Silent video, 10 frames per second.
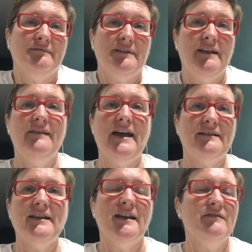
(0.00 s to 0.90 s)
and that
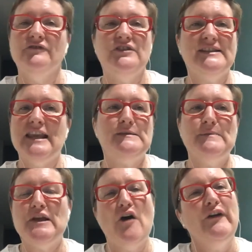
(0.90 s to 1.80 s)
kind of just keeps me
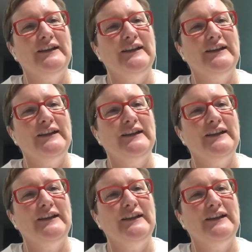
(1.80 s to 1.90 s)
going.